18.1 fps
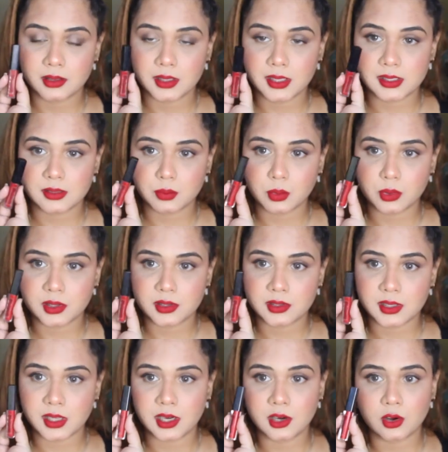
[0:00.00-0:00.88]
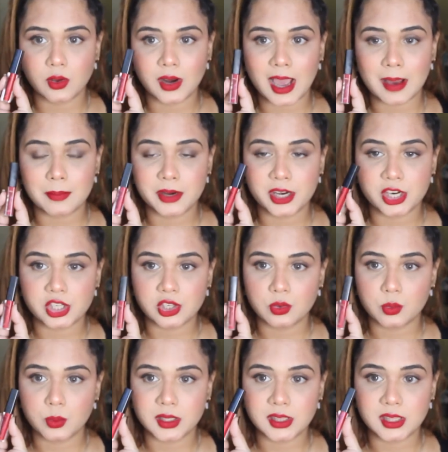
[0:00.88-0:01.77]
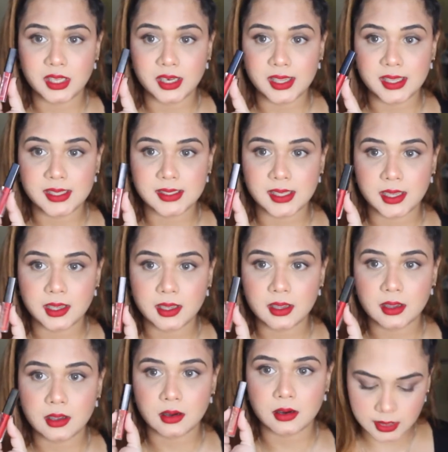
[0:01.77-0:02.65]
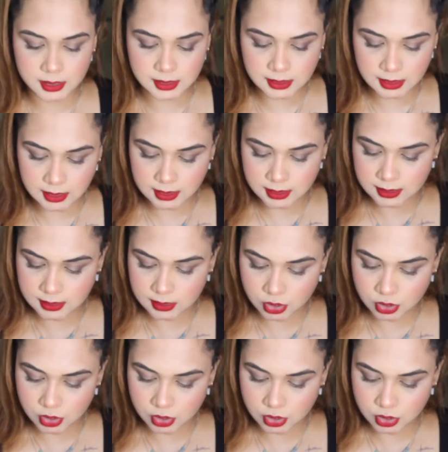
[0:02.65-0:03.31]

This was in collaboration with Lily Singh. This is